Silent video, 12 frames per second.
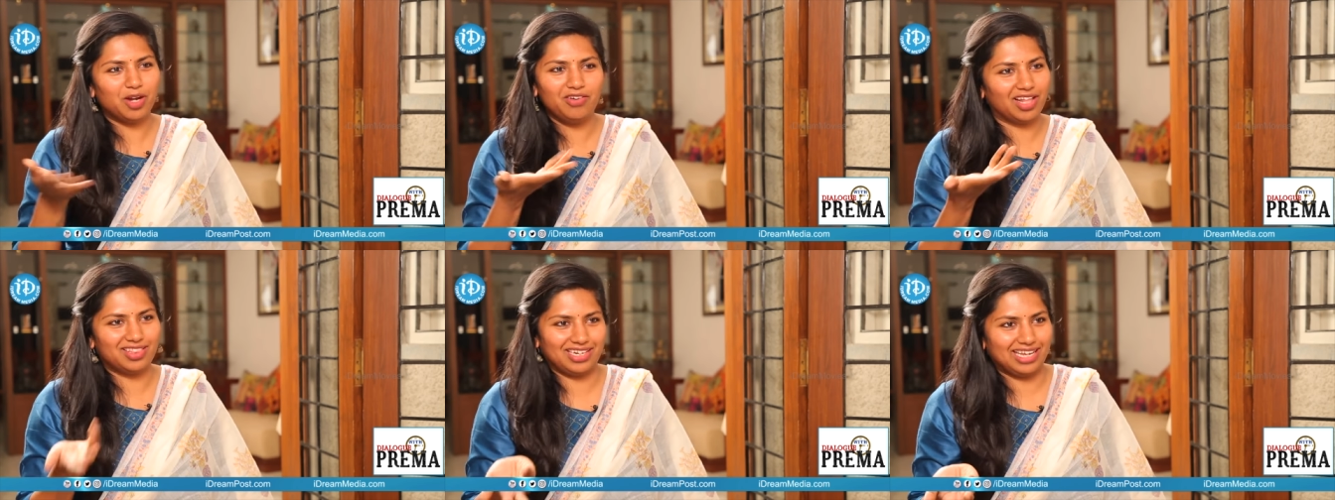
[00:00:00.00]
to
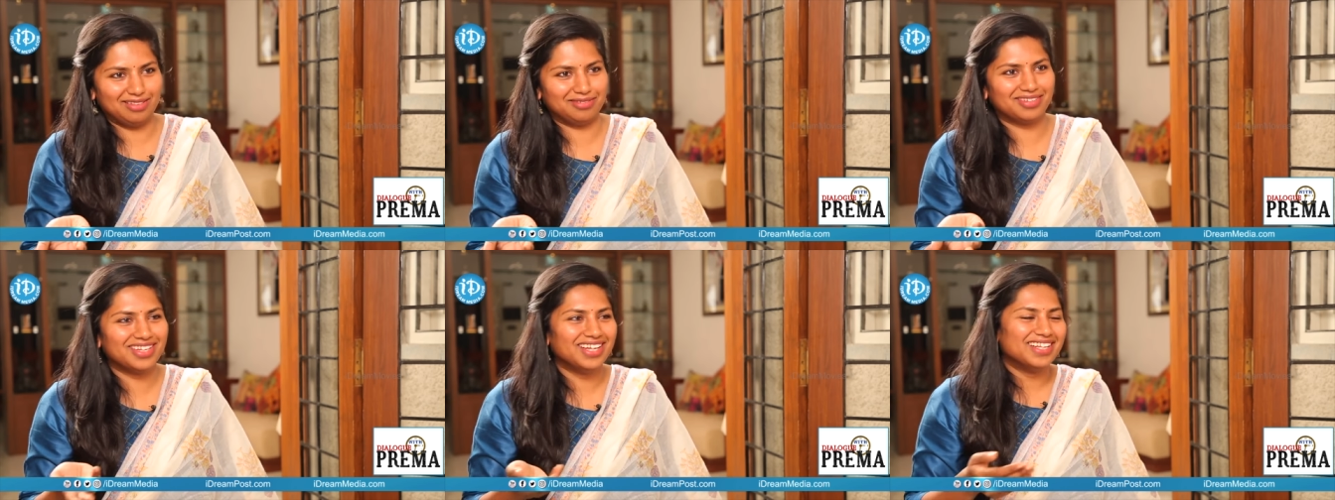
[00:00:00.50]
Bollywood anta
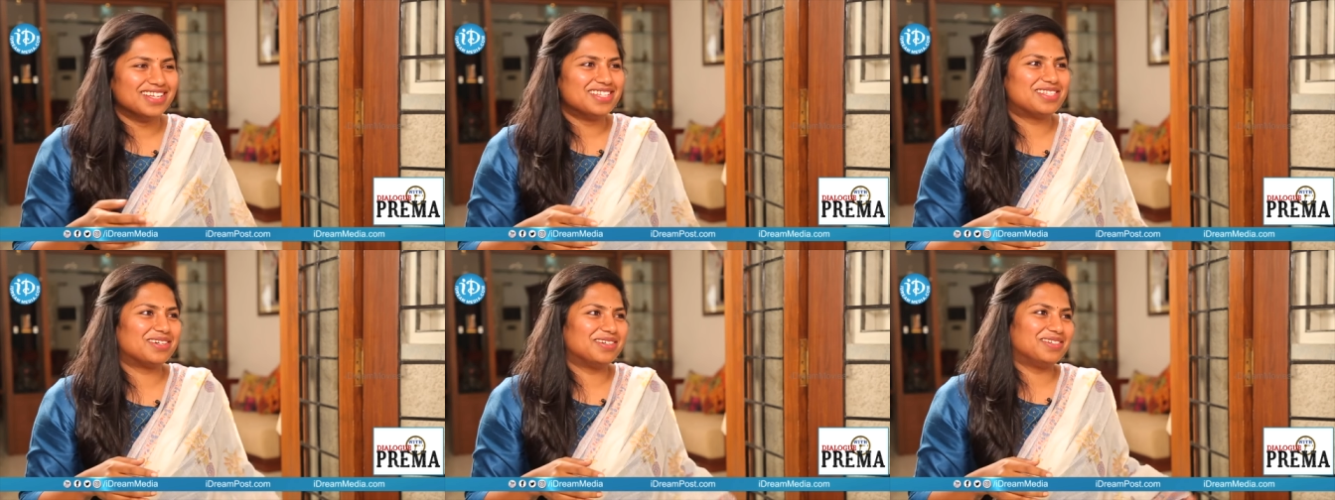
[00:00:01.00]
ledu.
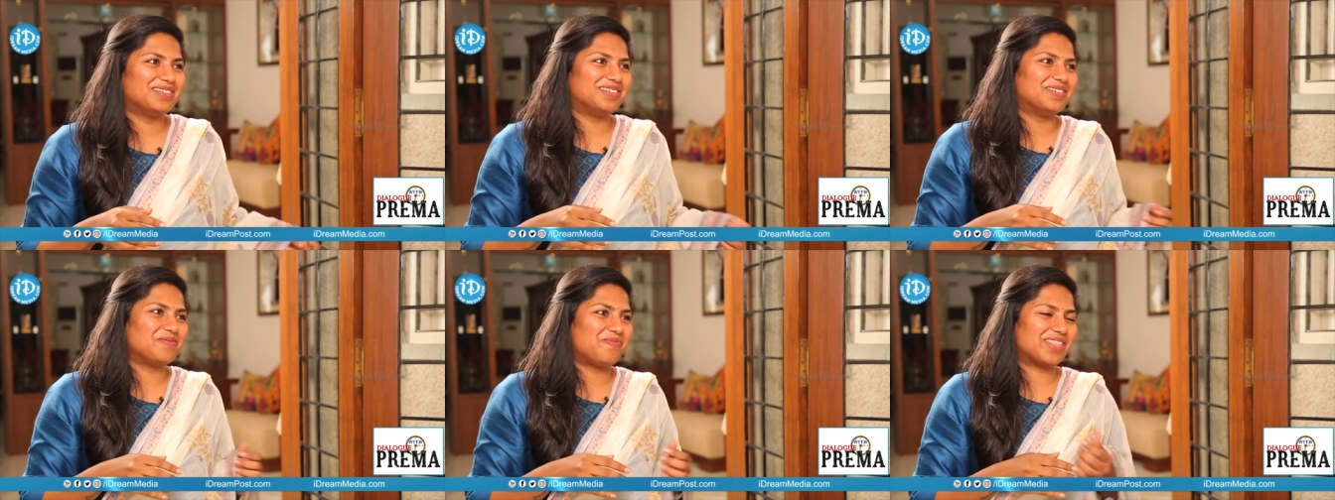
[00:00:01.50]

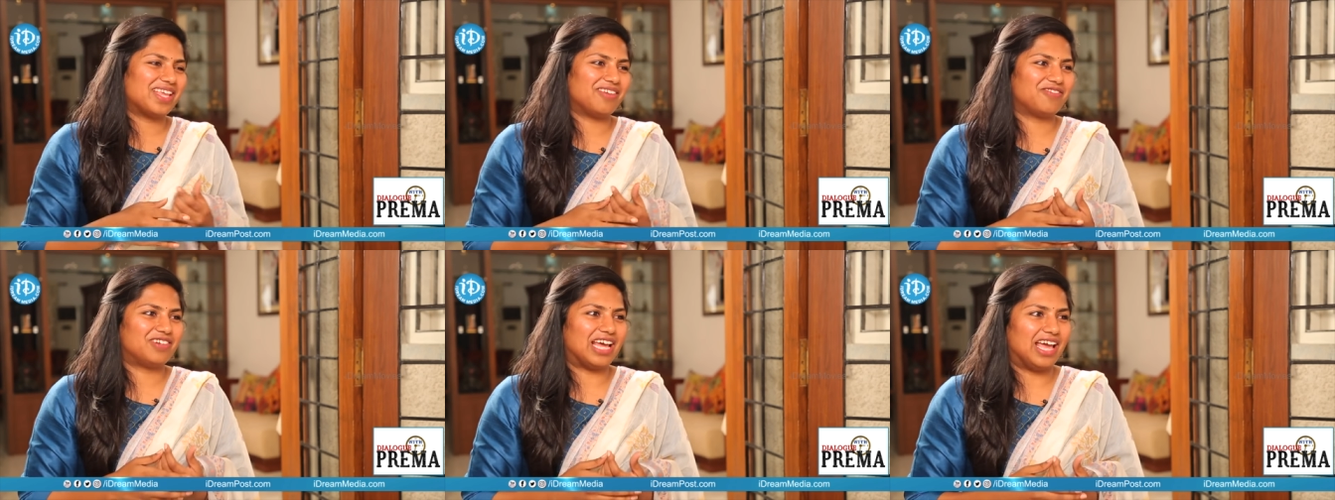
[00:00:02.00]
So
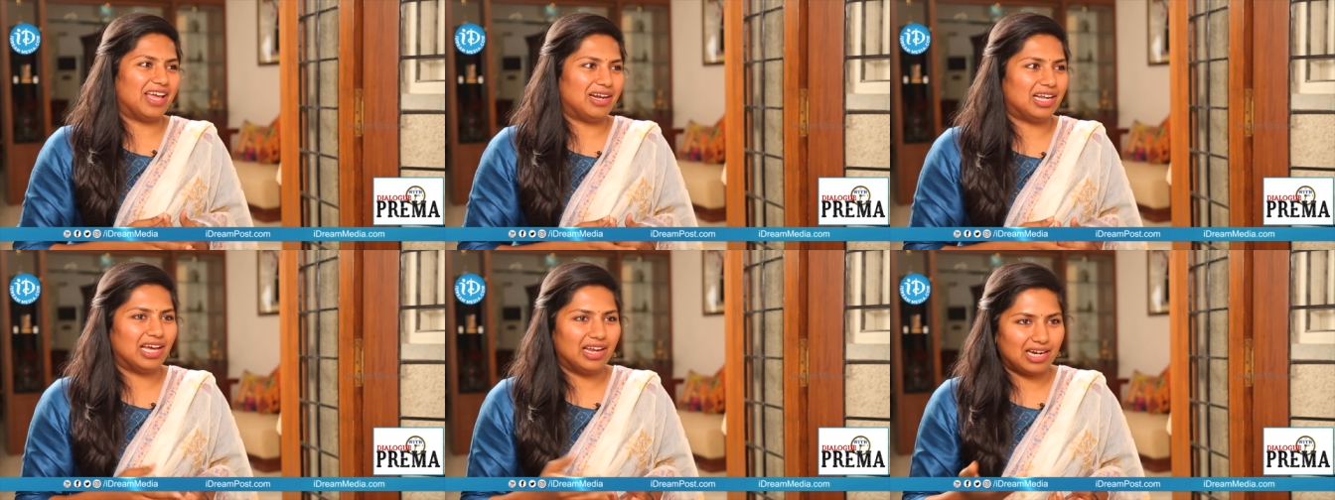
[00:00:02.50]
if
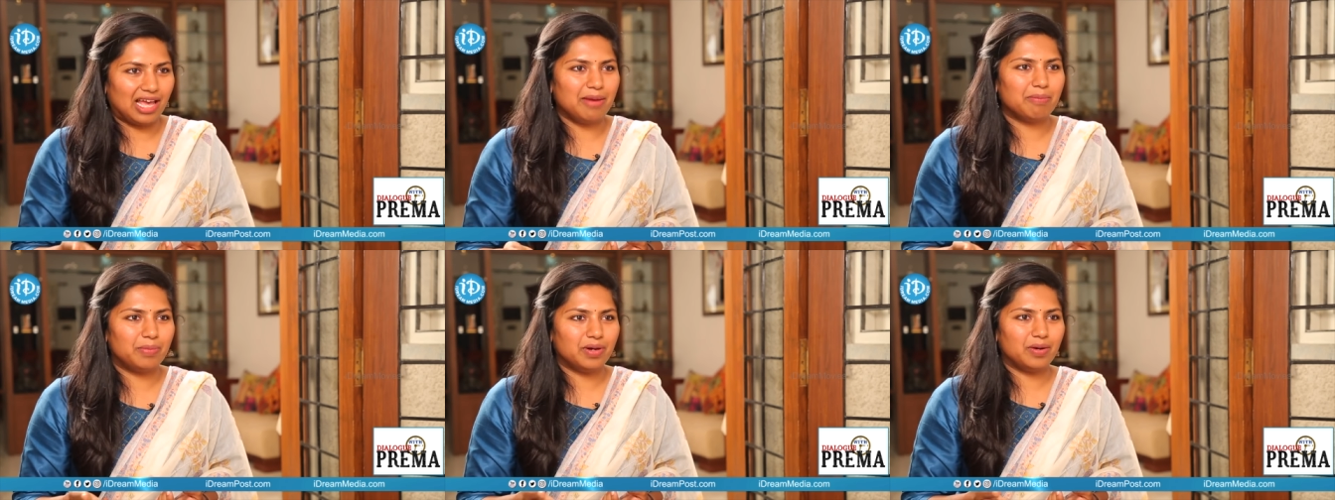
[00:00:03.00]

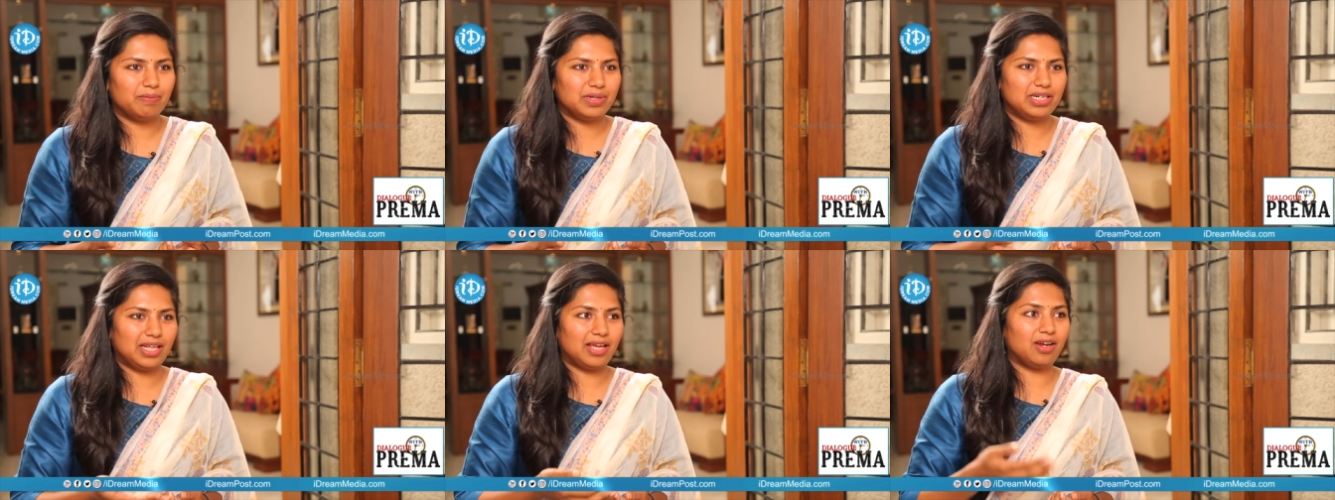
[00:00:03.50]
time
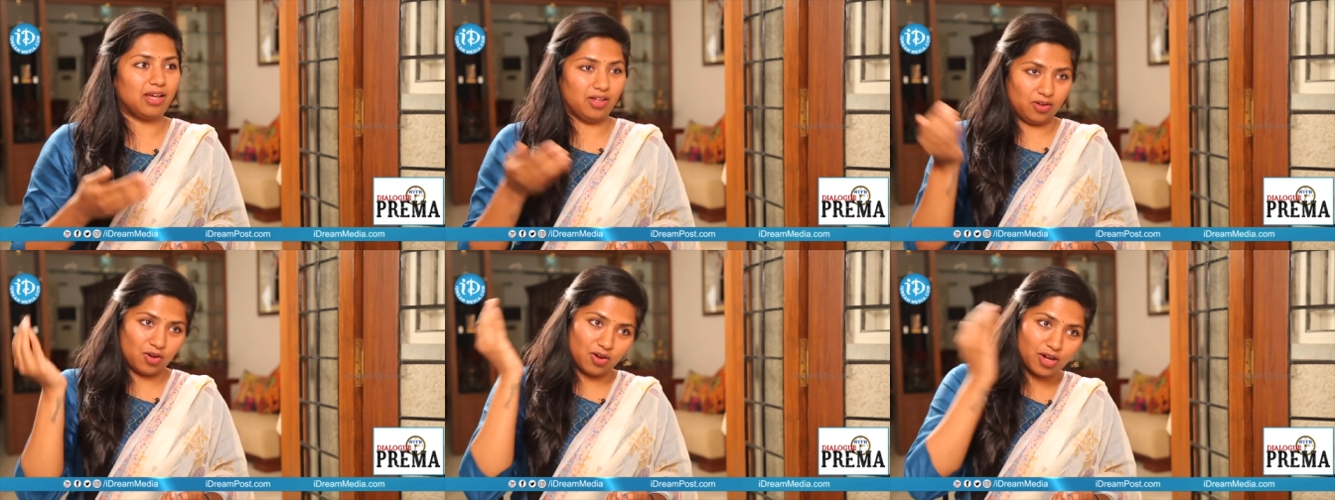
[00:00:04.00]
permitting
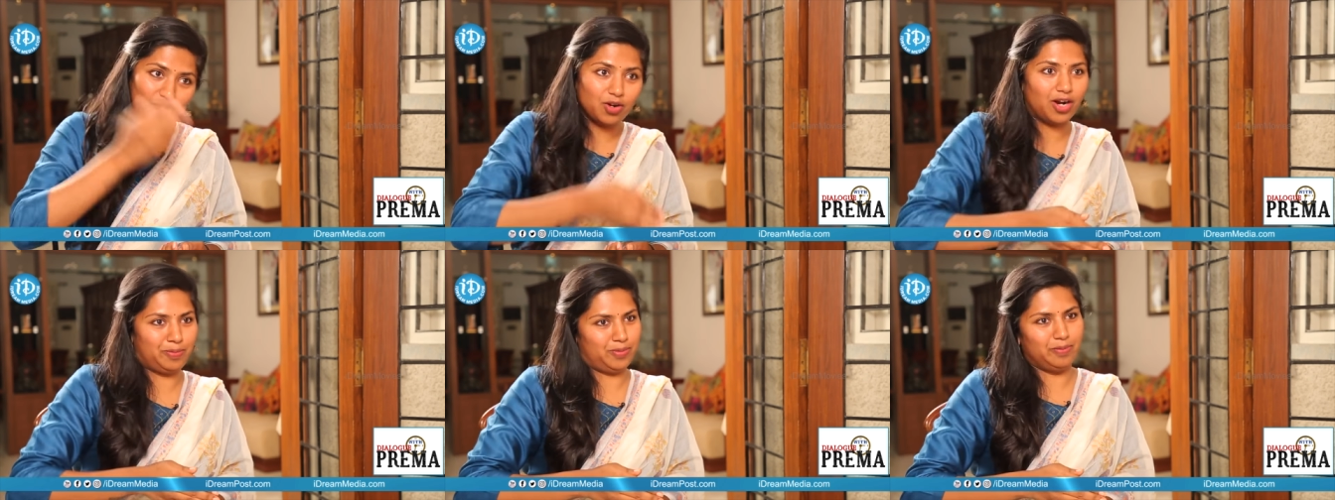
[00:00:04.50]
or
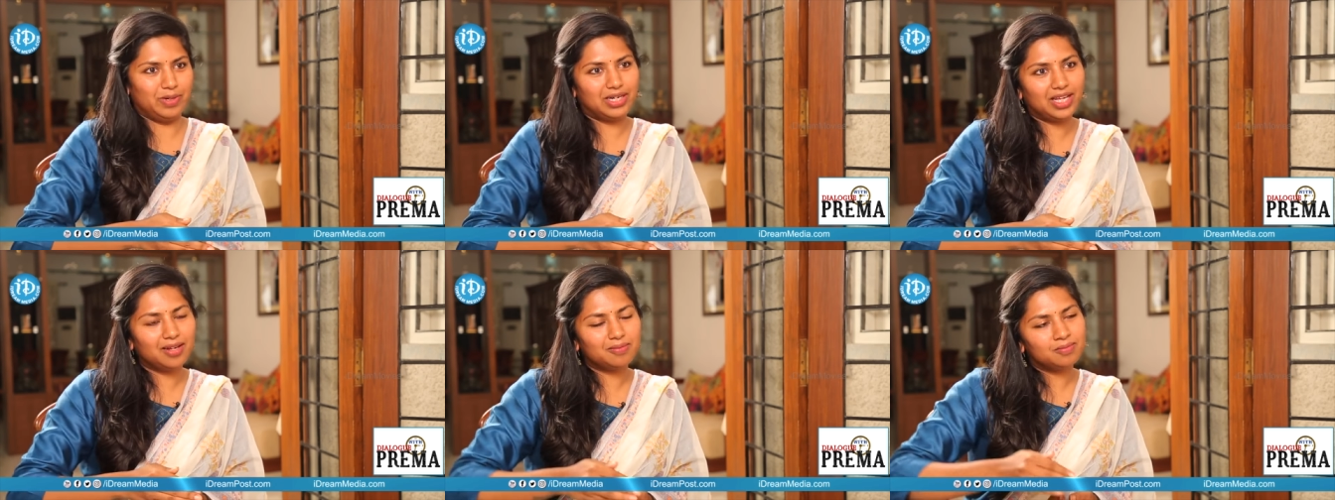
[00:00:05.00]
not
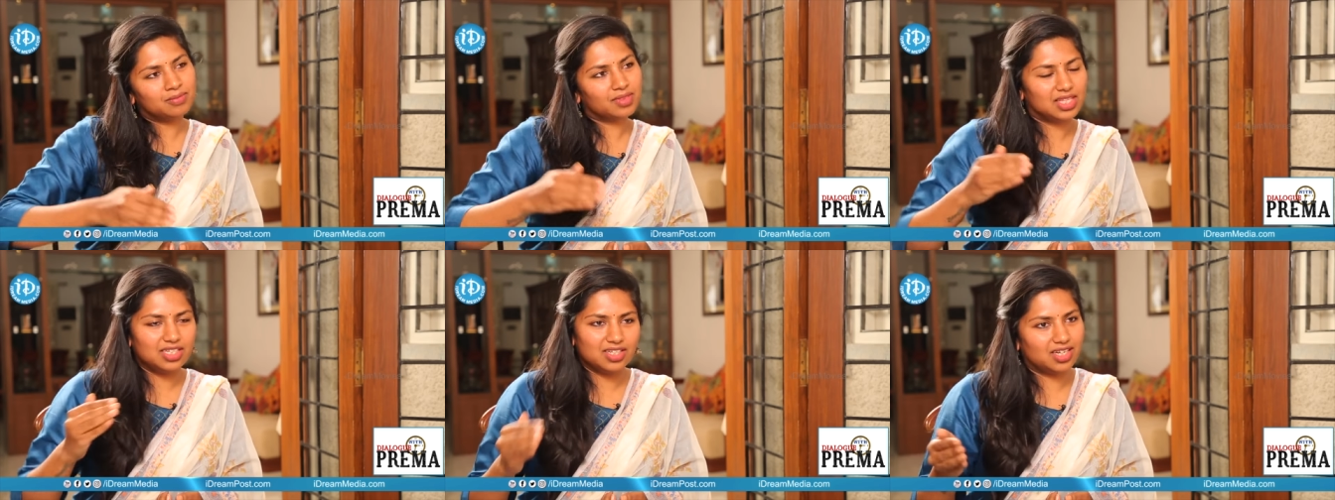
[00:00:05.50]
permitting,
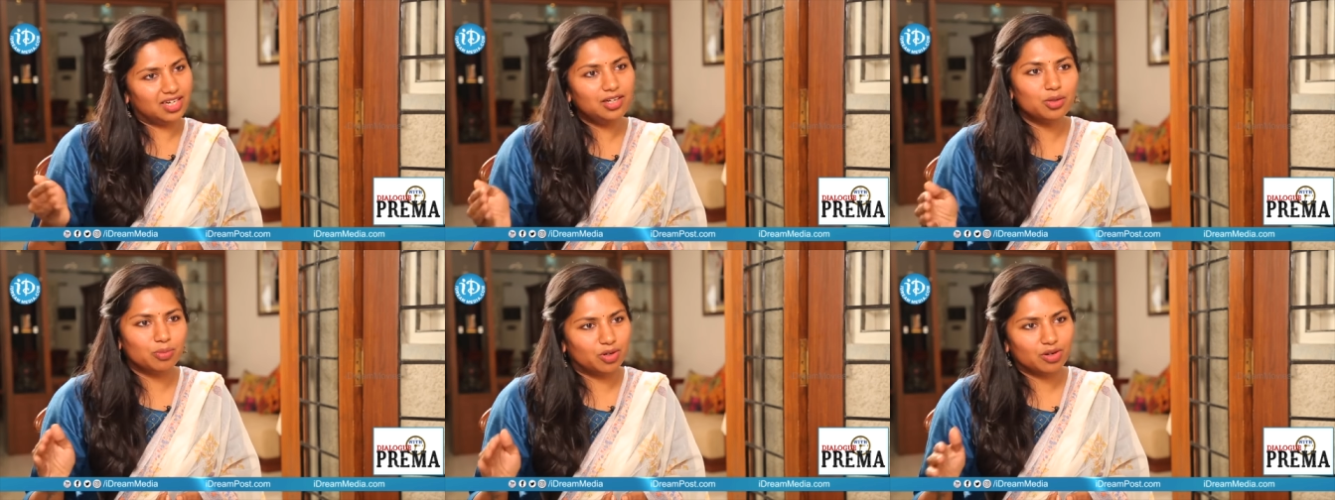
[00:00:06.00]
nijangane
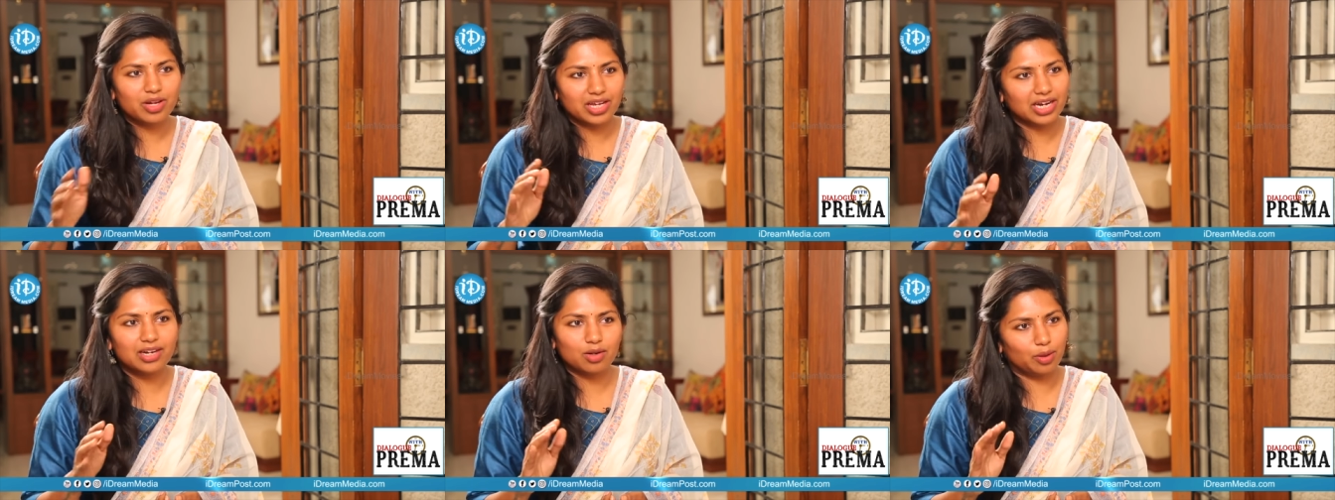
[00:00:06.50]
tomorrow I
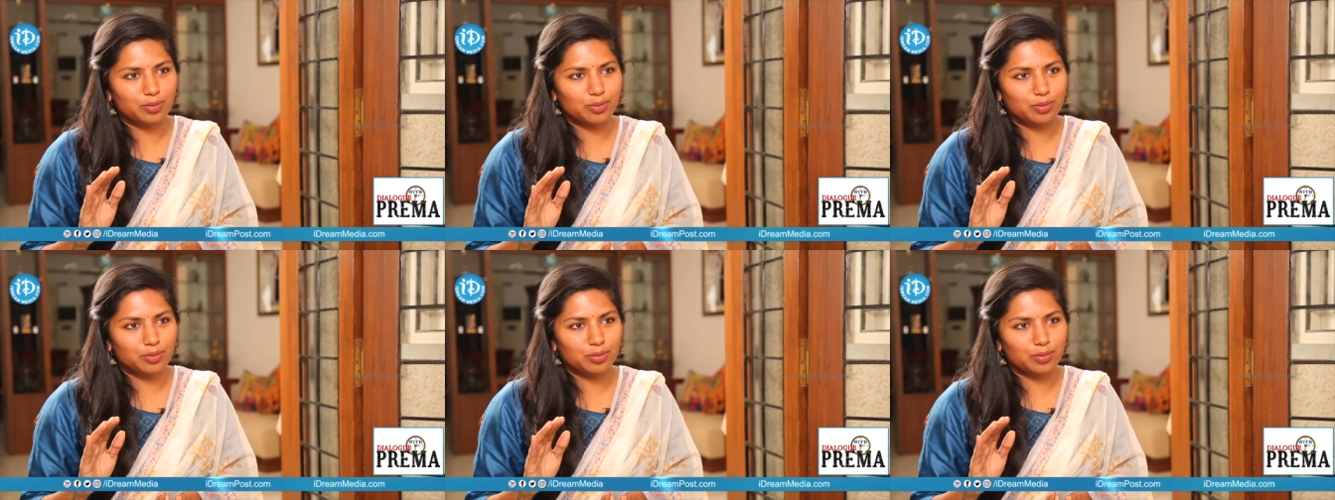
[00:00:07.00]
get an